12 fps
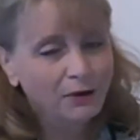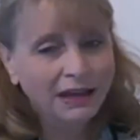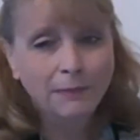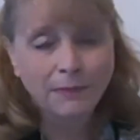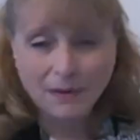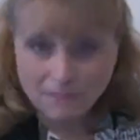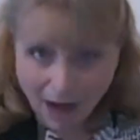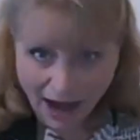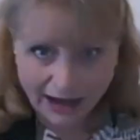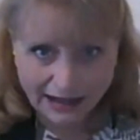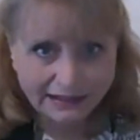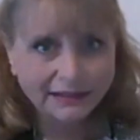Uh, keep
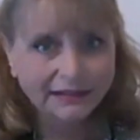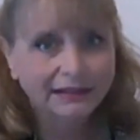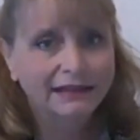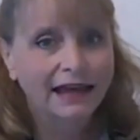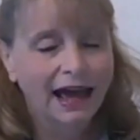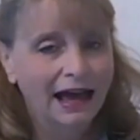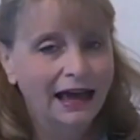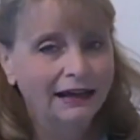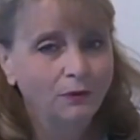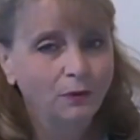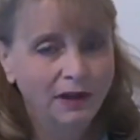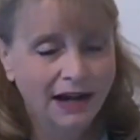in mind
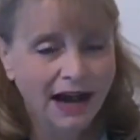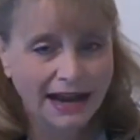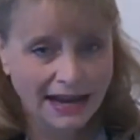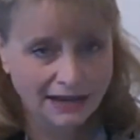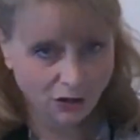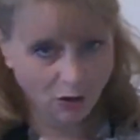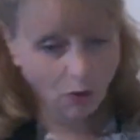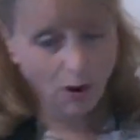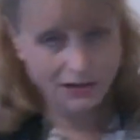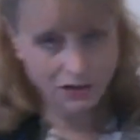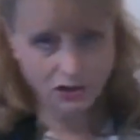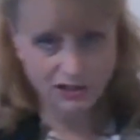that when I
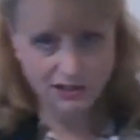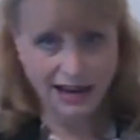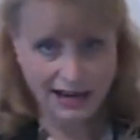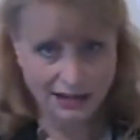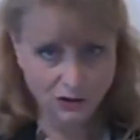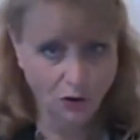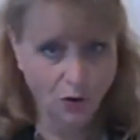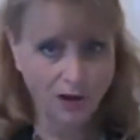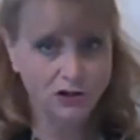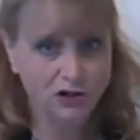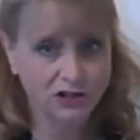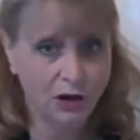answer questions, I
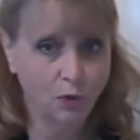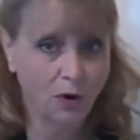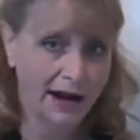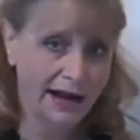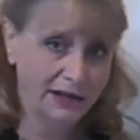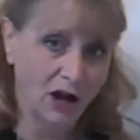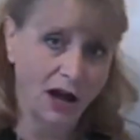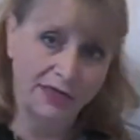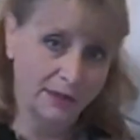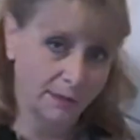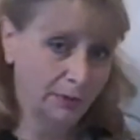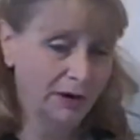answer questions on what I
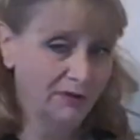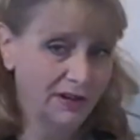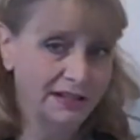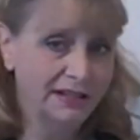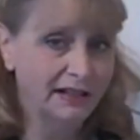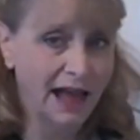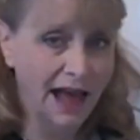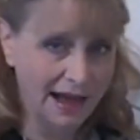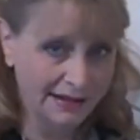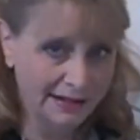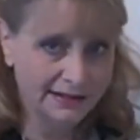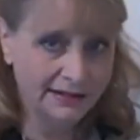taught in the previous
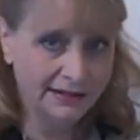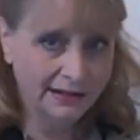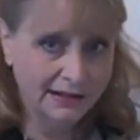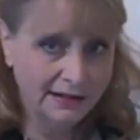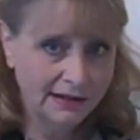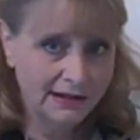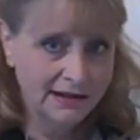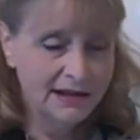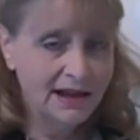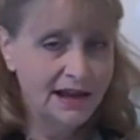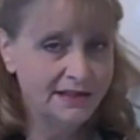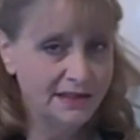class,
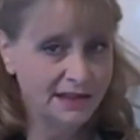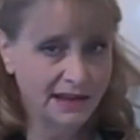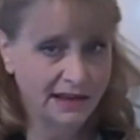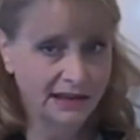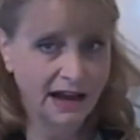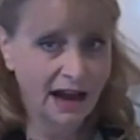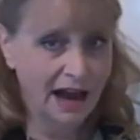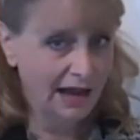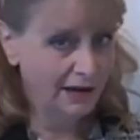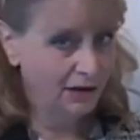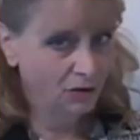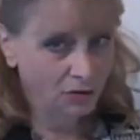and
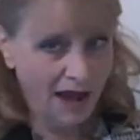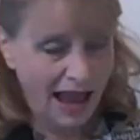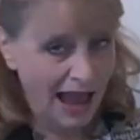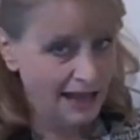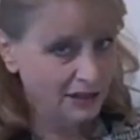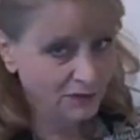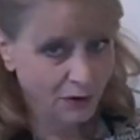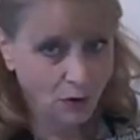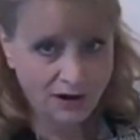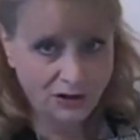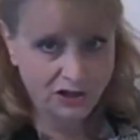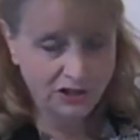then I don't
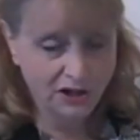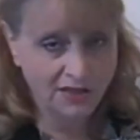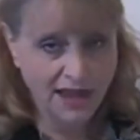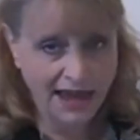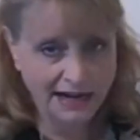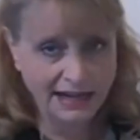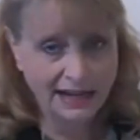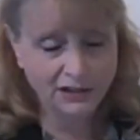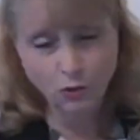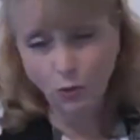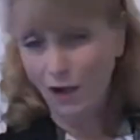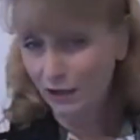ask for questions on
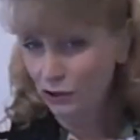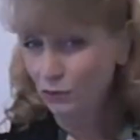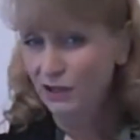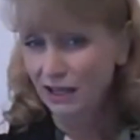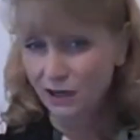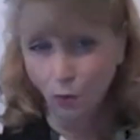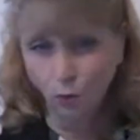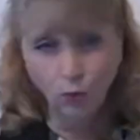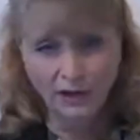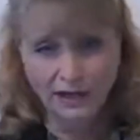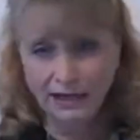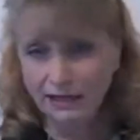that again. So while you get a
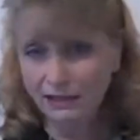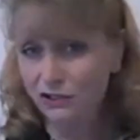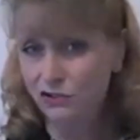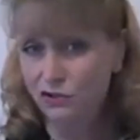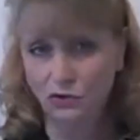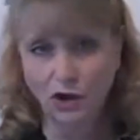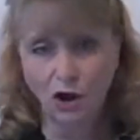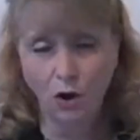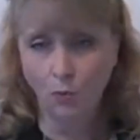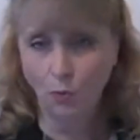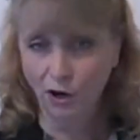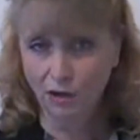week to do the
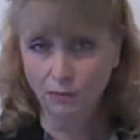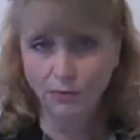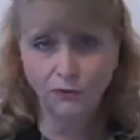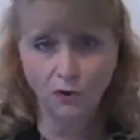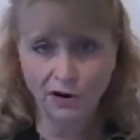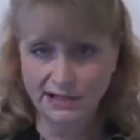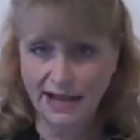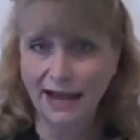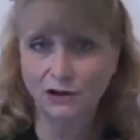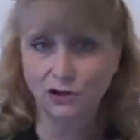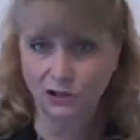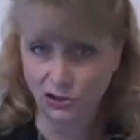homework before it's
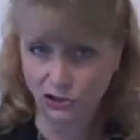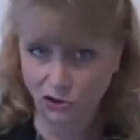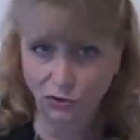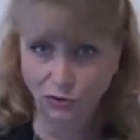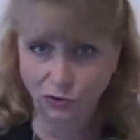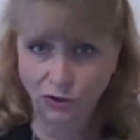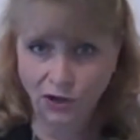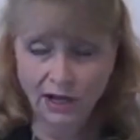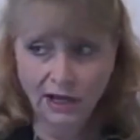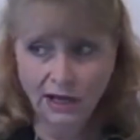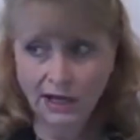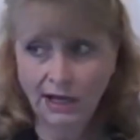actually due,
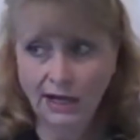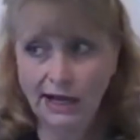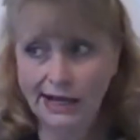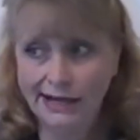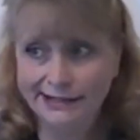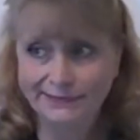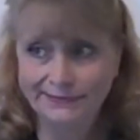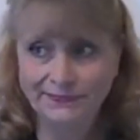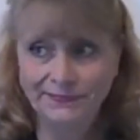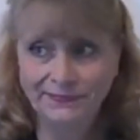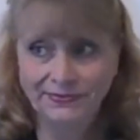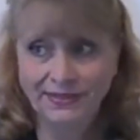um,